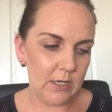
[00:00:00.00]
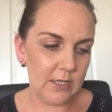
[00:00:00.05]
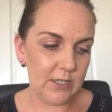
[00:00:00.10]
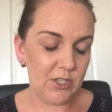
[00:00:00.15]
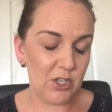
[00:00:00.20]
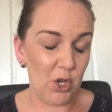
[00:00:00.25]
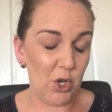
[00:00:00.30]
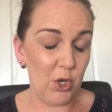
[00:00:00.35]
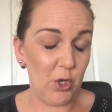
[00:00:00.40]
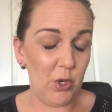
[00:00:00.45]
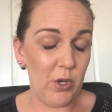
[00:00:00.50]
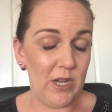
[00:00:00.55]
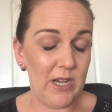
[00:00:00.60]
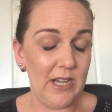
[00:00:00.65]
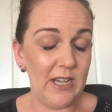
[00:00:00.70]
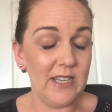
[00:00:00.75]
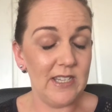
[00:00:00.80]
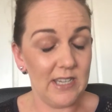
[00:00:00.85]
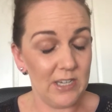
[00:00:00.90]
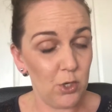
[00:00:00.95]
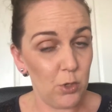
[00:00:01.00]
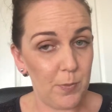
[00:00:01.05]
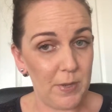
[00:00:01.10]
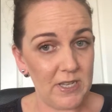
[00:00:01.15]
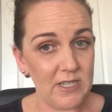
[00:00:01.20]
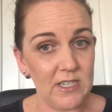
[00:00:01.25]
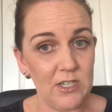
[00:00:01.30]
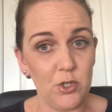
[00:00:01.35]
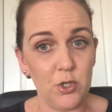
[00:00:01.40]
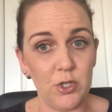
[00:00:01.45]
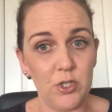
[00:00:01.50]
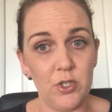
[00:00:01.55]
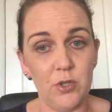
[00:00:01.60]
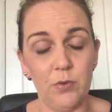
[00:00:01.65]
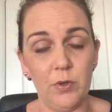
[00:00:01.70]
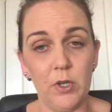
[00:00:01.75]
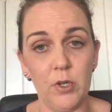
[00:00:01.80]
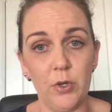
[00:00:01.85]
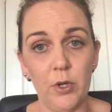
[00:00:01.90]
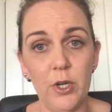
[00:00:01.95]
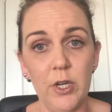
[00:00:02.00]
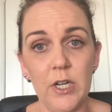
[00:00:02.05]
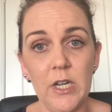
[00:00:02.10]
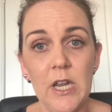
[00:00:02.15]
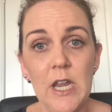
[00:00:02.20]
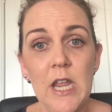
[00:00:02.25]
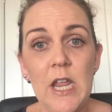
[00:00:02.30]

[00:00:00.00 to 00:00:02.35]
So it is in your best interest to recruit,